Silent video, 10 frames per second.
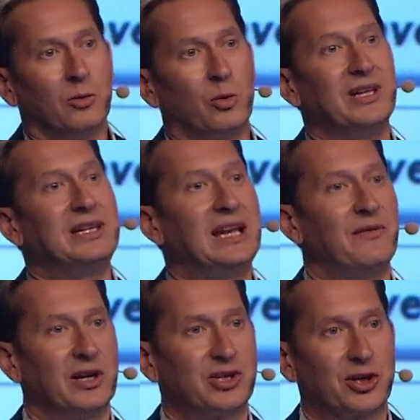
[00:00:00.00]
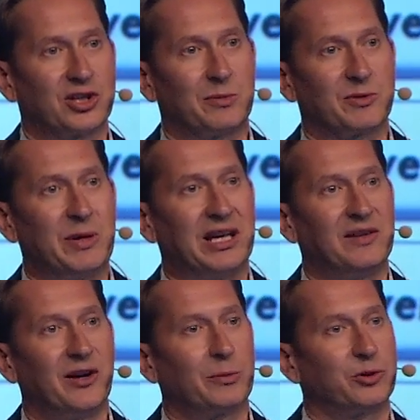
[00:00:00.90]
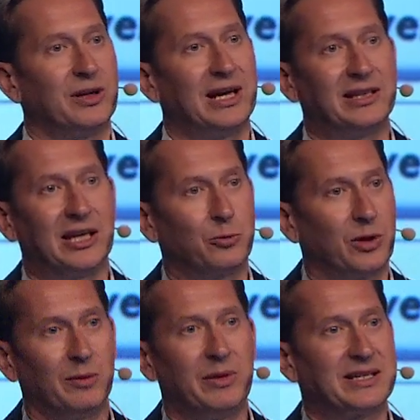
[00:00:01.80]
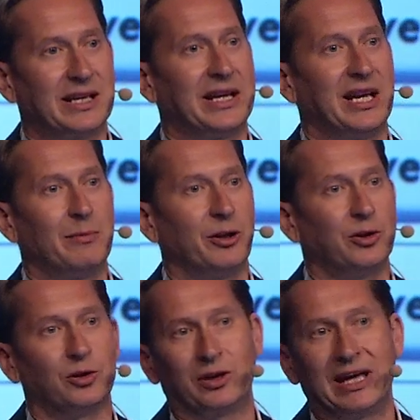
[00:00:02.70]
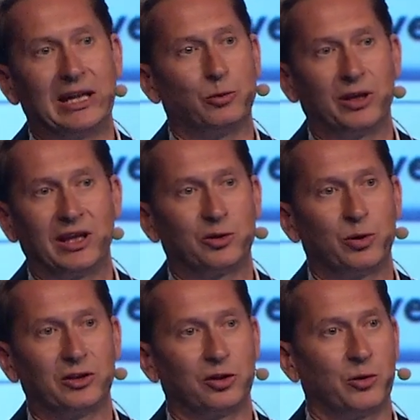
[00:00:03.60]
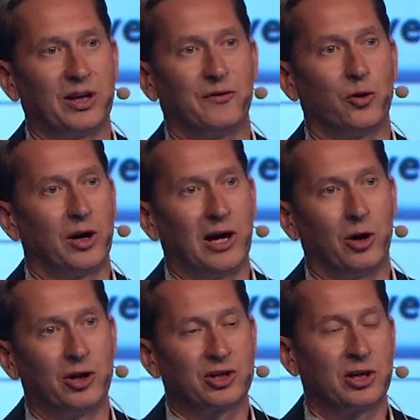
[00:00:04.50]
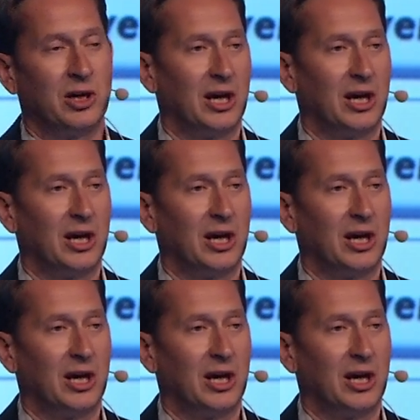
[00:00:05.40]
with delivery systems being developed today that will basically enable you to get it within 12 to 24 hours.